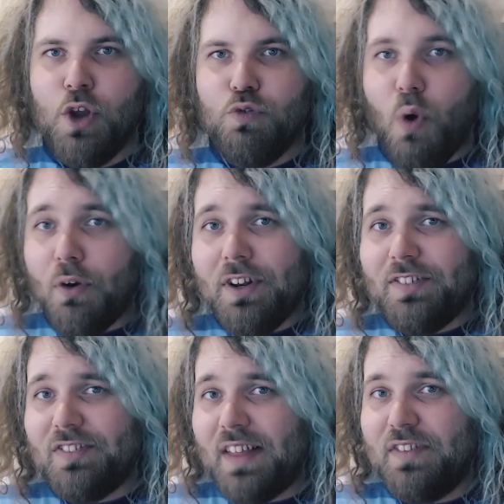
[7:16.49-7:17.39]
Rodders
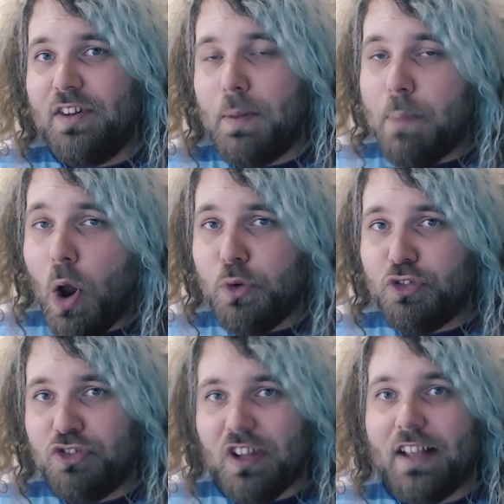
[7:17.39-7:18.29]
said that the
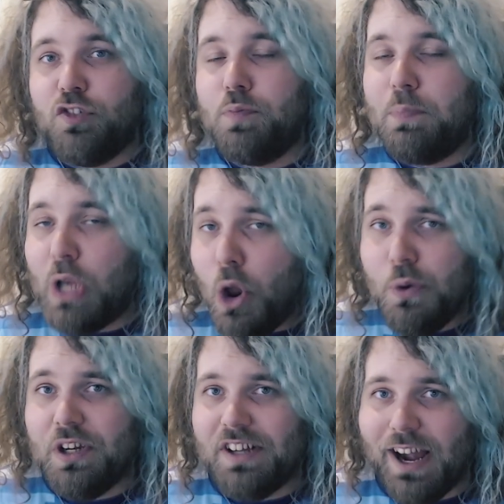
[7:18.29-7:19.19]
posts
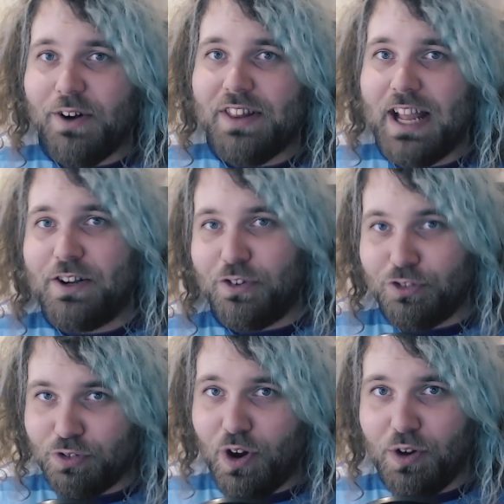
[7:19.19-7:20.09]
exploded out of their
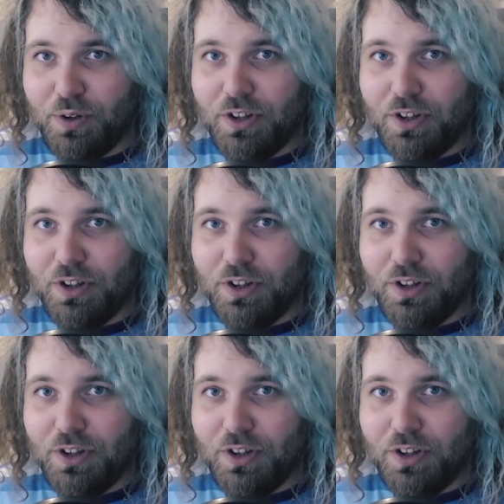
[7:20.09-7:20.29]
control,